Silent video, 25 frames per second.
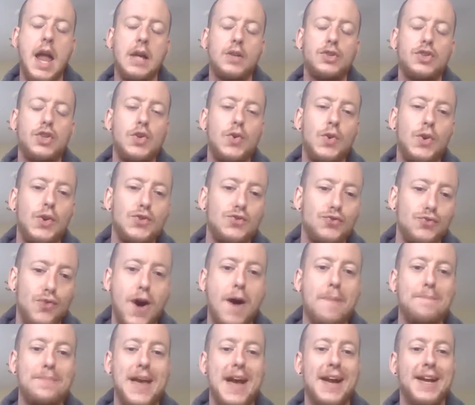so you can
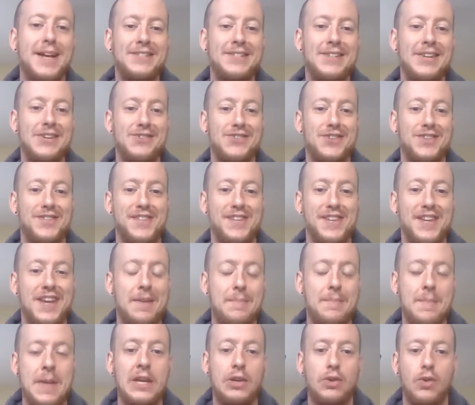drop that contingency
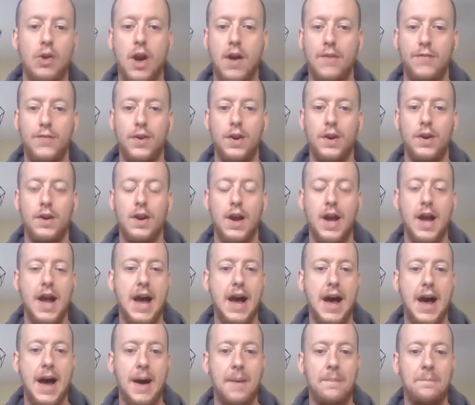and make your offer
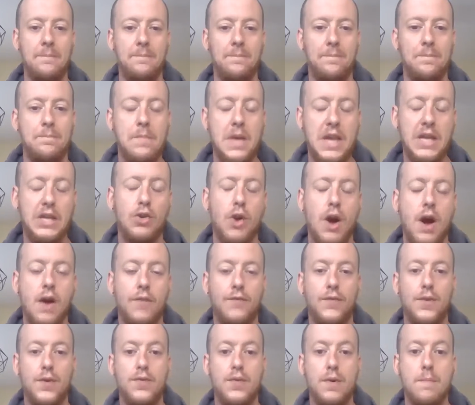
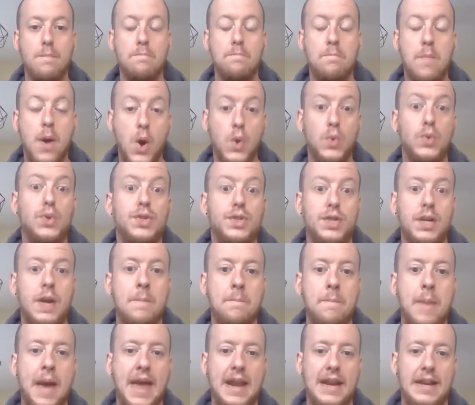the most
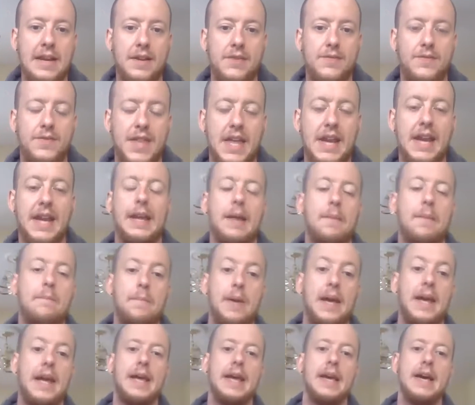competitive that it can
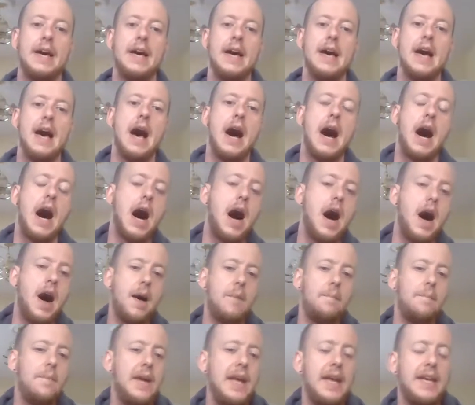be.
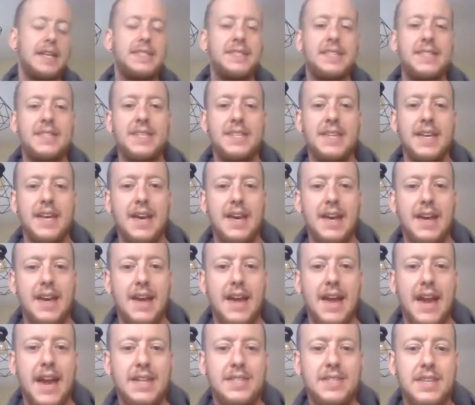It's
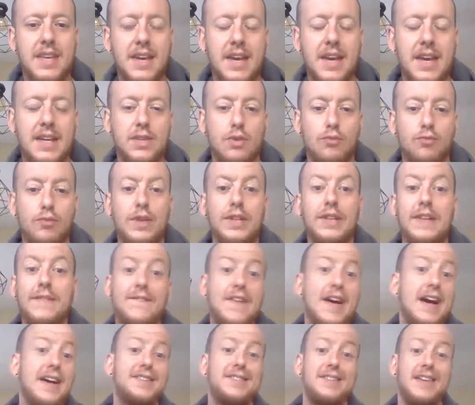a really
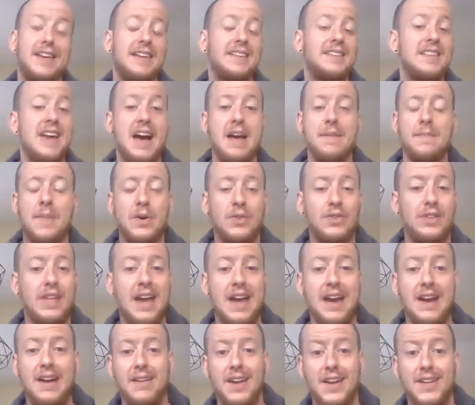fascinating time out
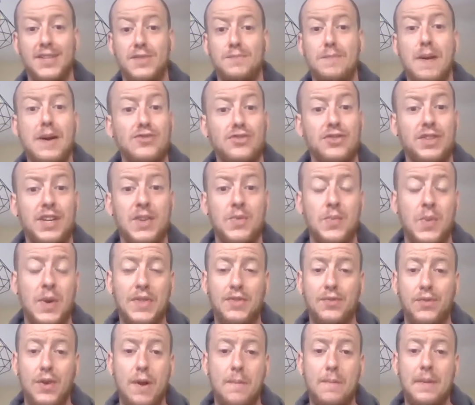there, especially in
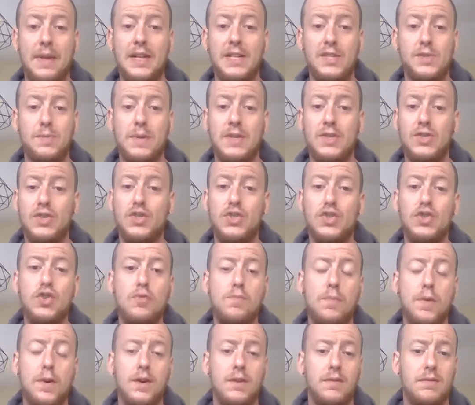Winthrop, and it's been
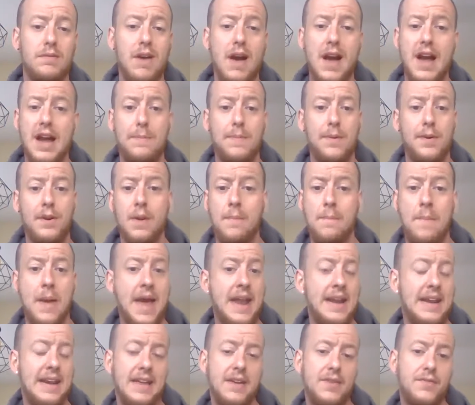super hyper
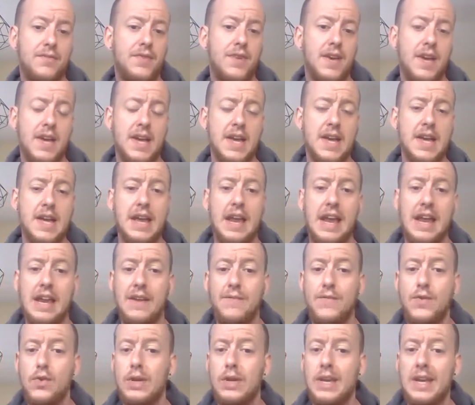competitive. And
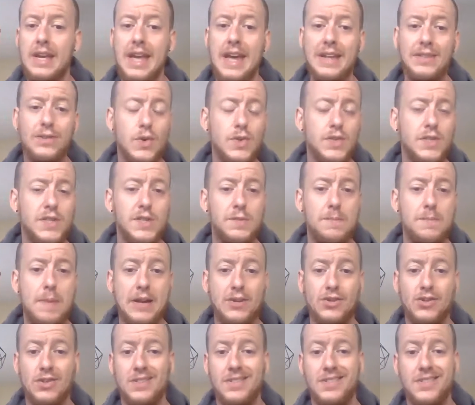if you can get those
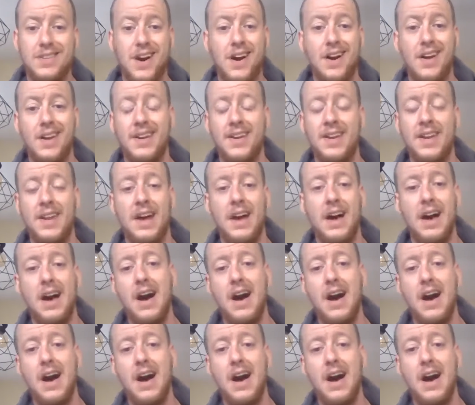inspections done